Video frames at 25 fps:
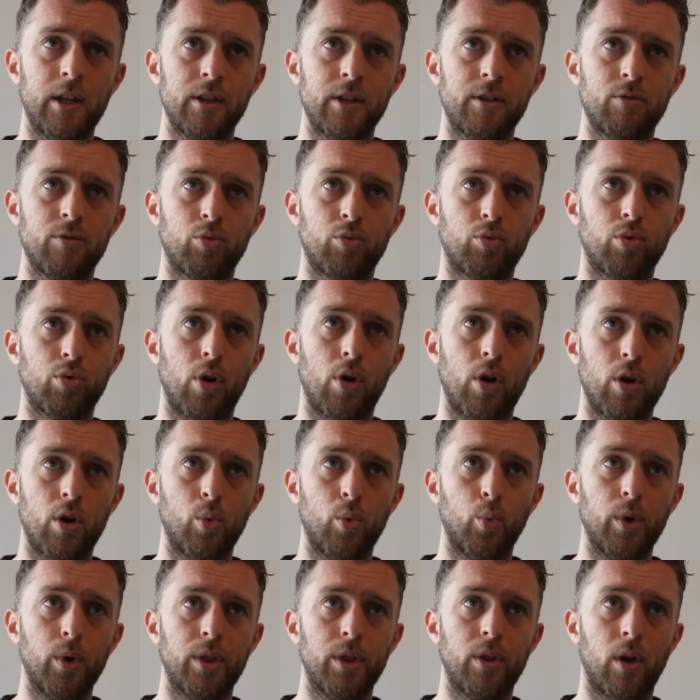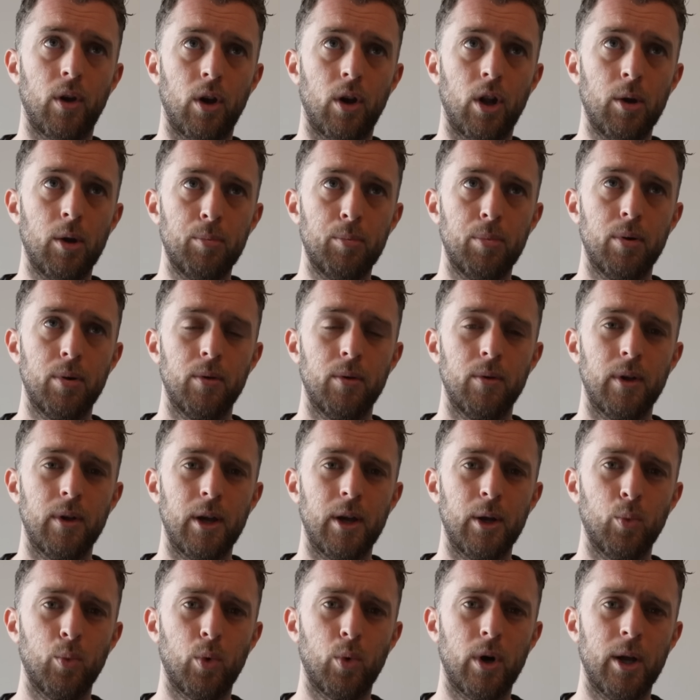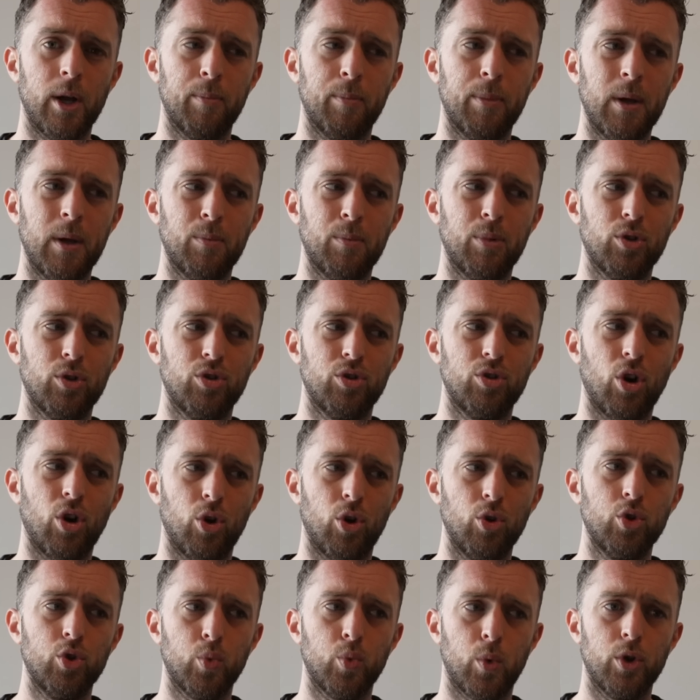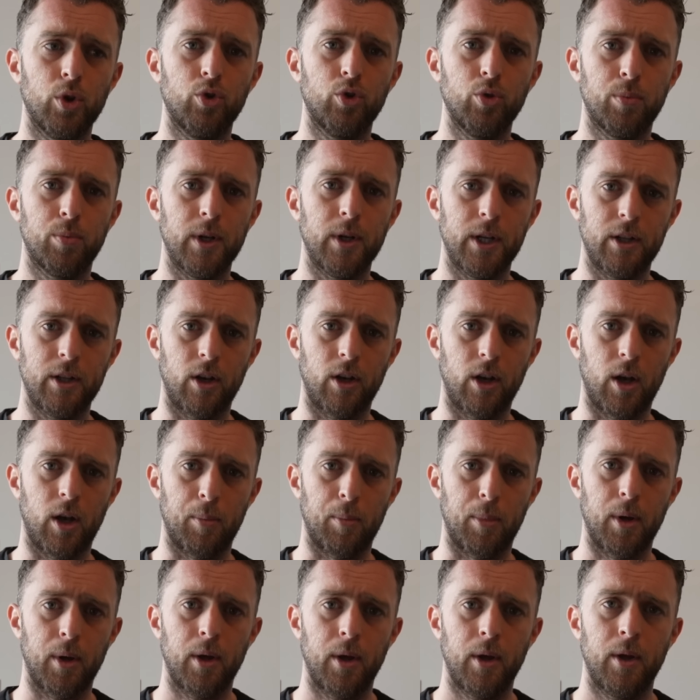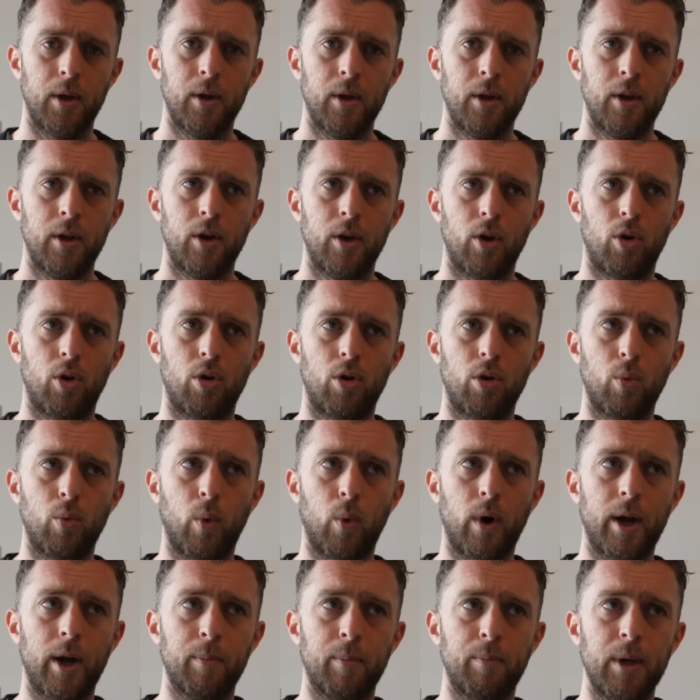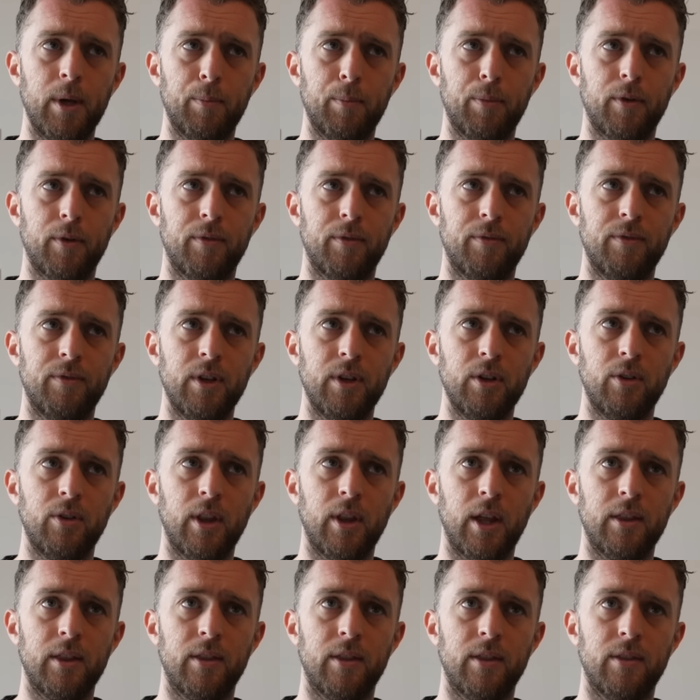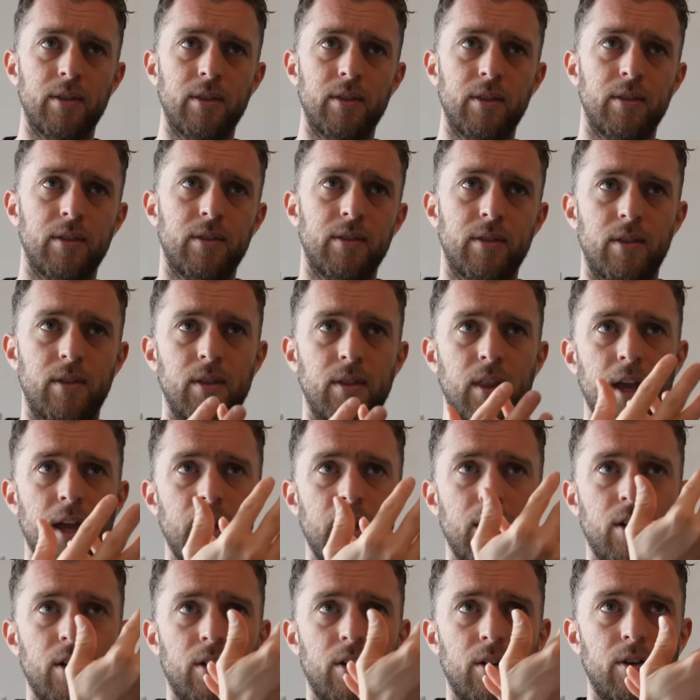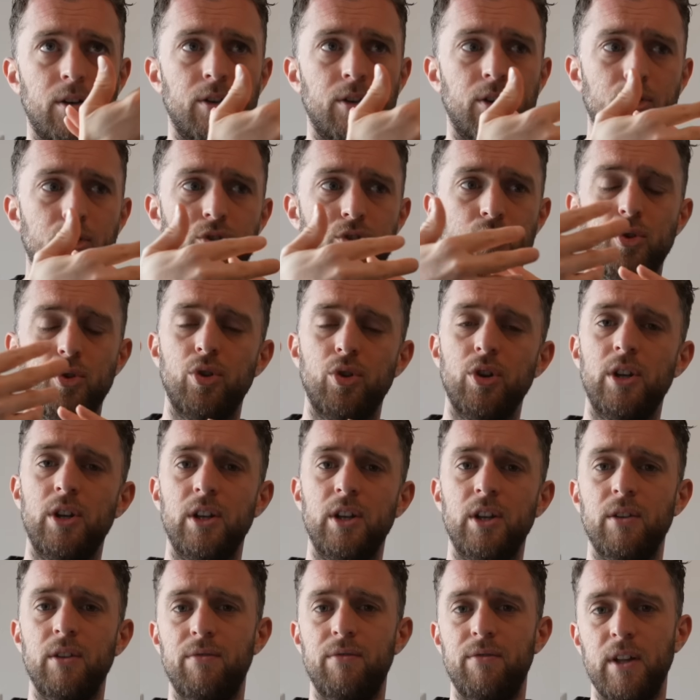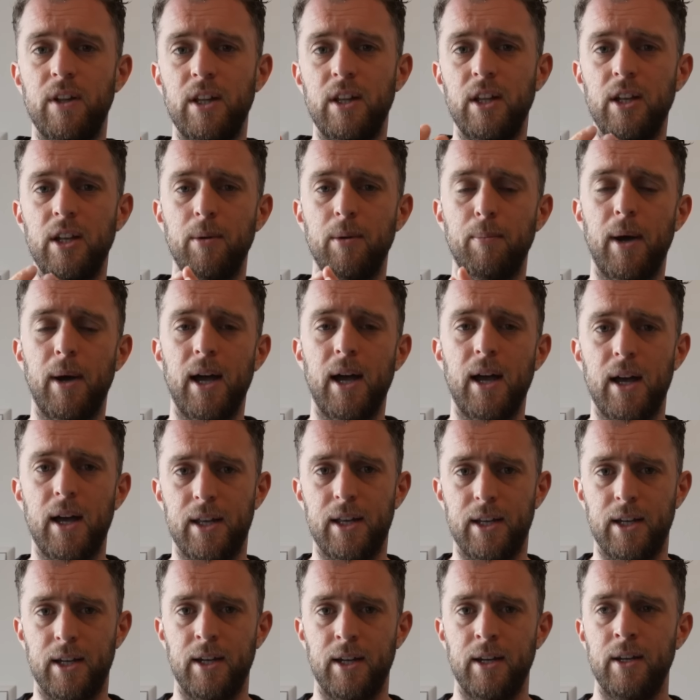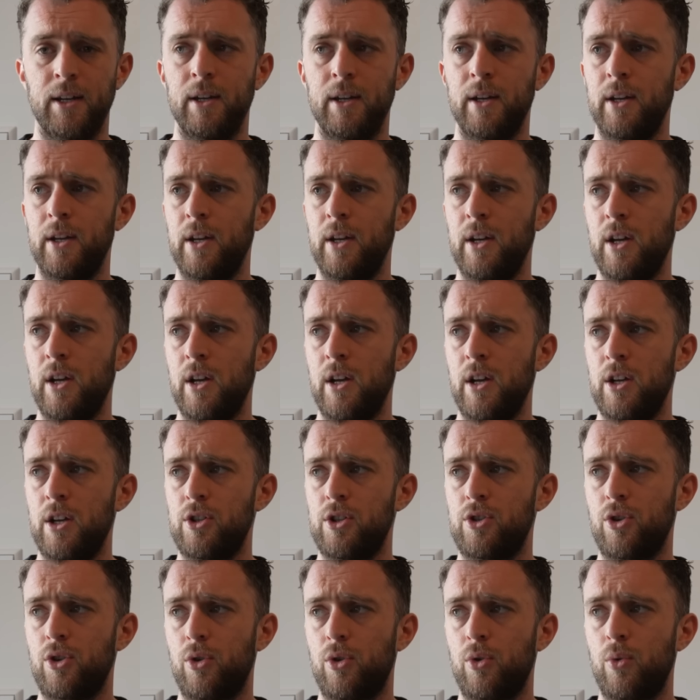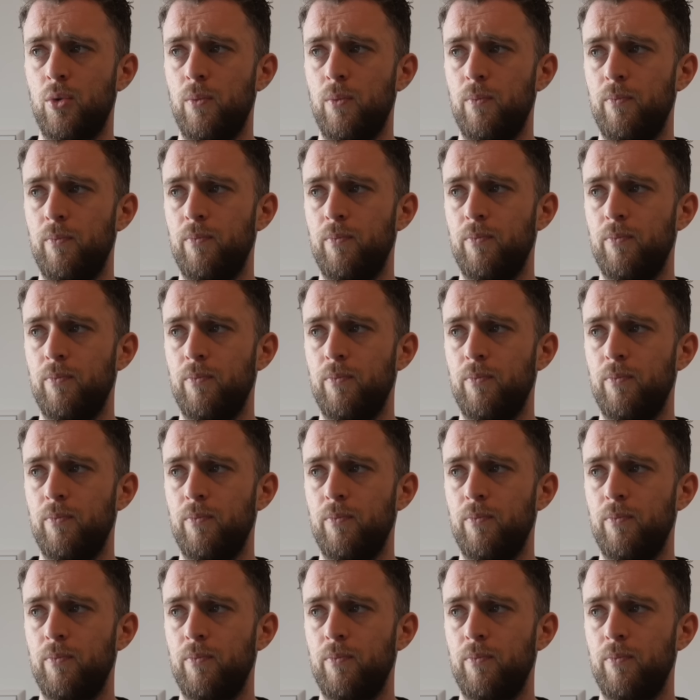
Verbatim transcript: is wrong with the lob and why people don't want to play the lob or why people feel that they are not so good in defending the bajada. So